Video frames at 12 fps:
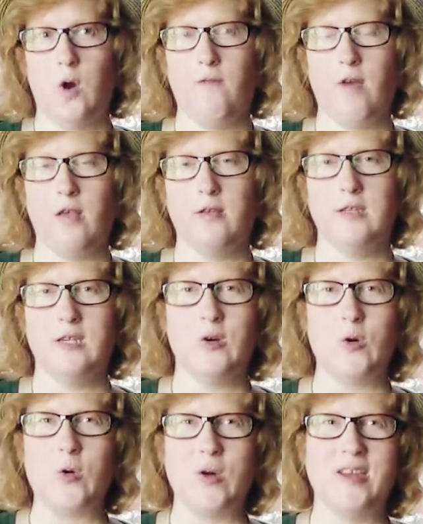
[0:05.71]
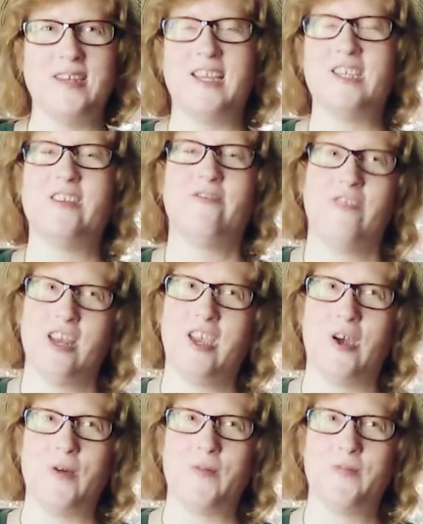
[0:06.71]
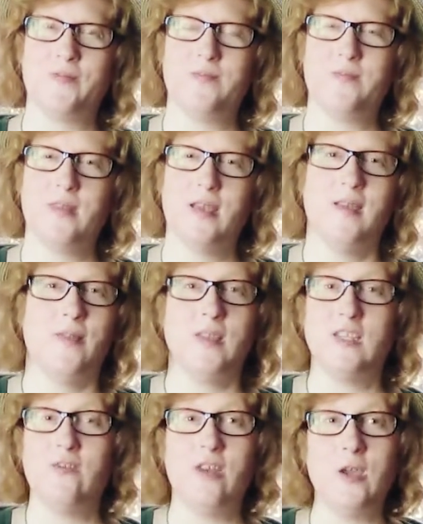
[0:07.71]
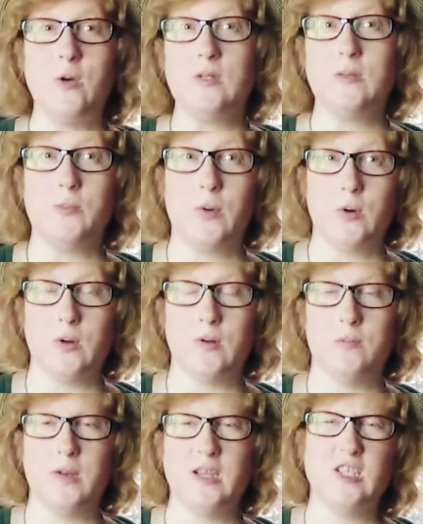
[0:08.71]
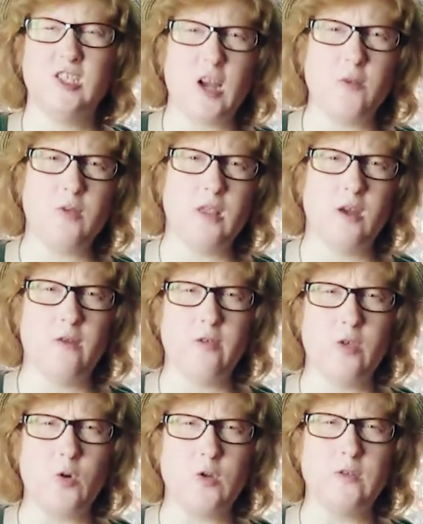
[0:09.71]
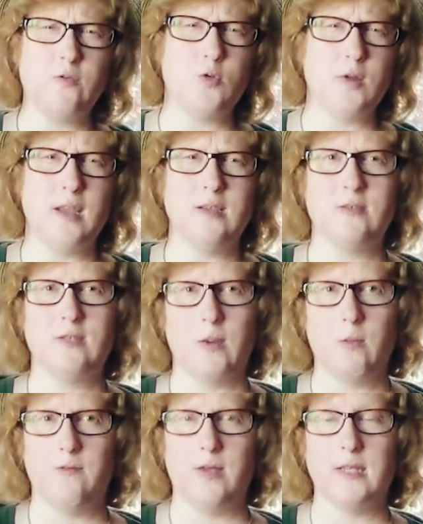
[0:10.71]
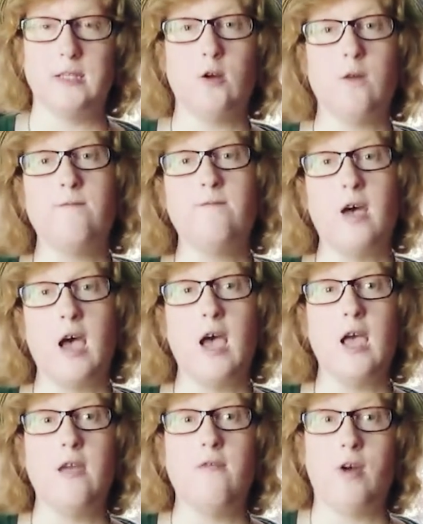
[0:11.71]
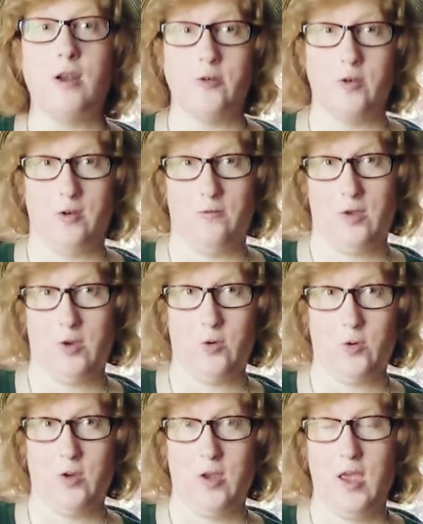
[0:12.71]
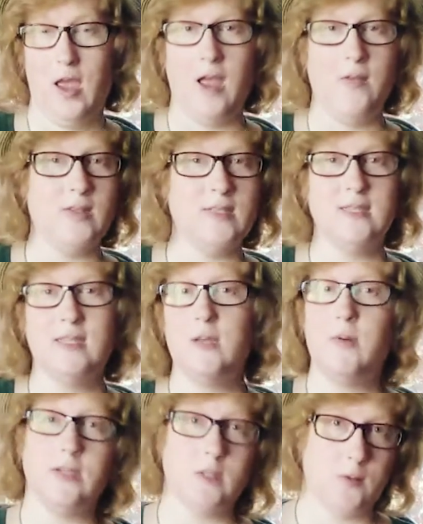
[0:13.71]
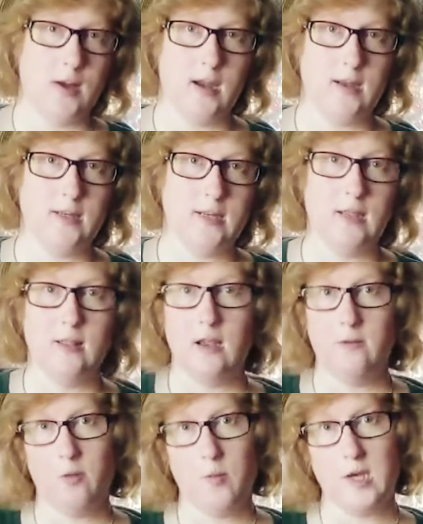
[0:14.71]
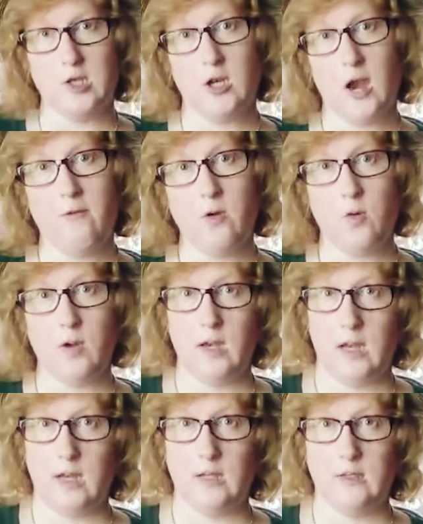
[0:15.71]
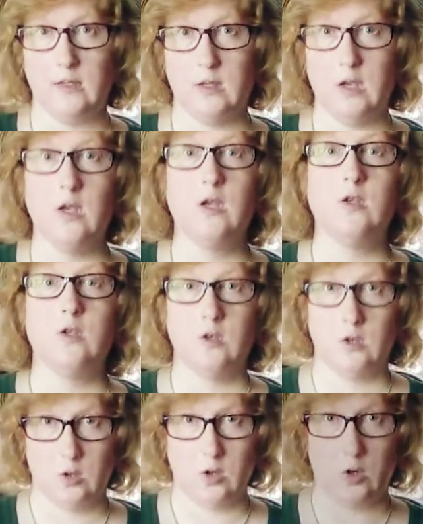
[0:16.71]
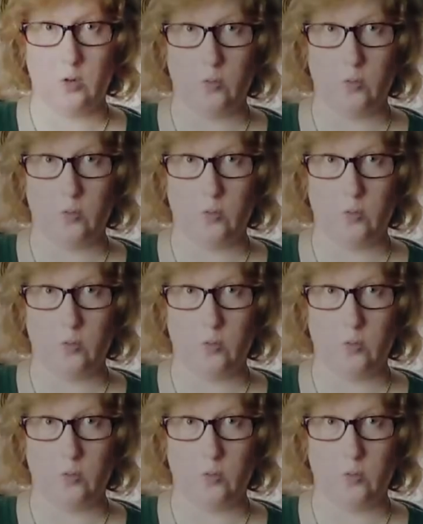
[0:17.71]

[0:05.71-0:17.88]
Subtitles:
volunteer orientation video. This video is important because generally over the course of 3 days of Summerfest there are 500 of you, and this is the best way to get the information everyone needs to you.